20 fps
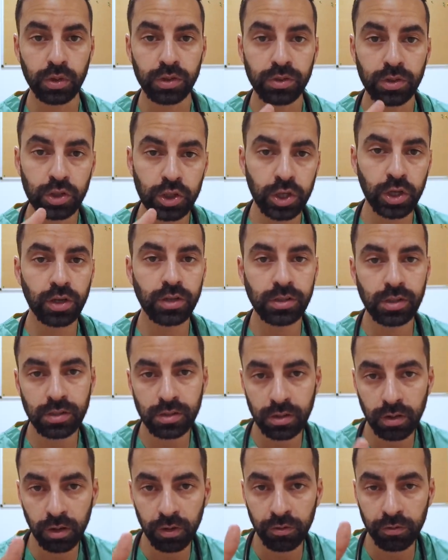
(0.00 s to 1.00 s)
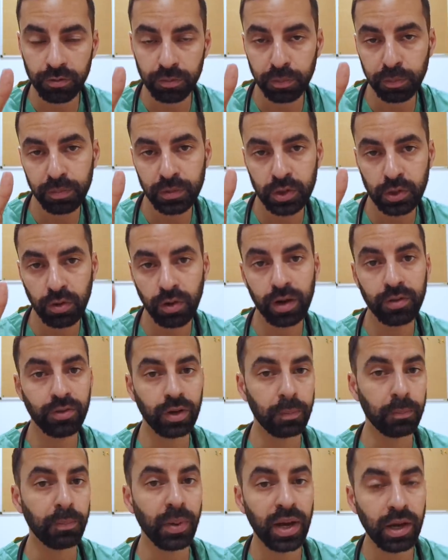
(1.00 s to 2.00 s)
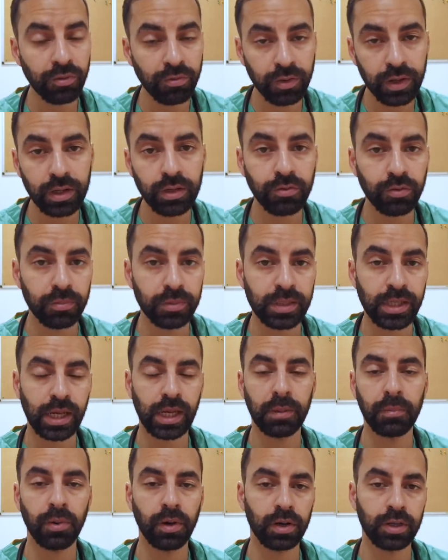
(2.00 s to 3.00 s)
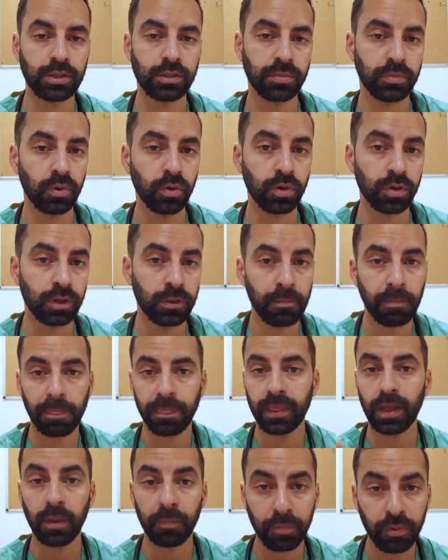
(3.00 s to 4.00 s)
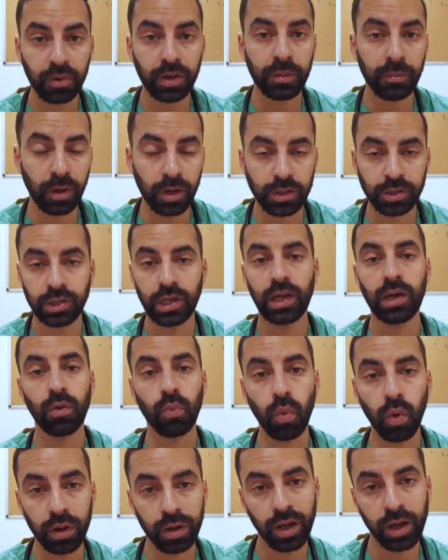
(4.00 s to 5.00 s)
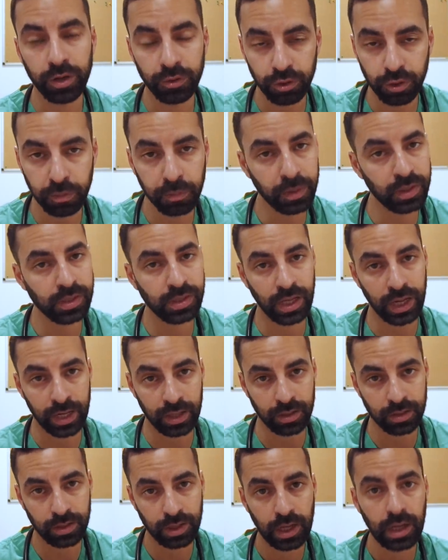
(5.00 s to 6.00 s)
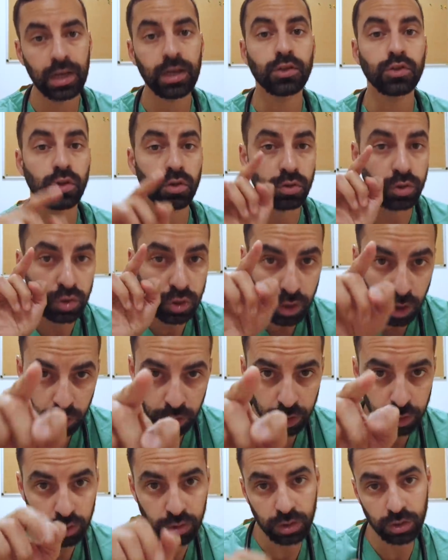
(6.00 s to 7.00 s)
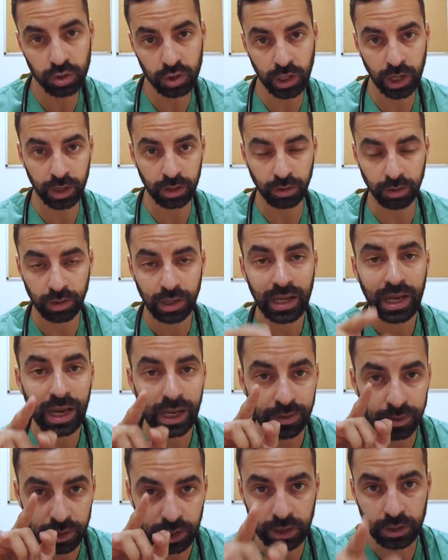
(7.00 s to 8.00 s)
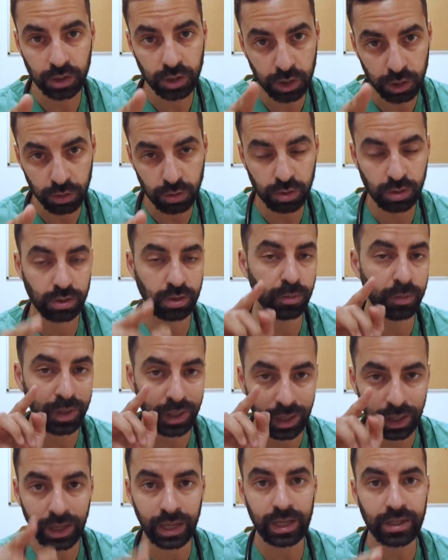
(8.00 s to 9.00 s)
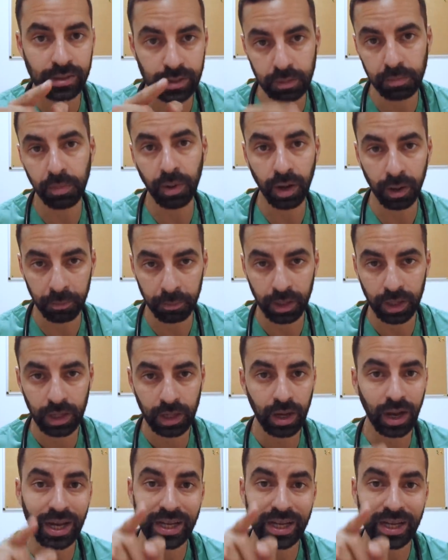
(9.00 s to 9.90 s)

whereas the chances of deriving benefit from taking part in sport are pretty much 100%. So don't use this channel as an excuse to be a lazy bum.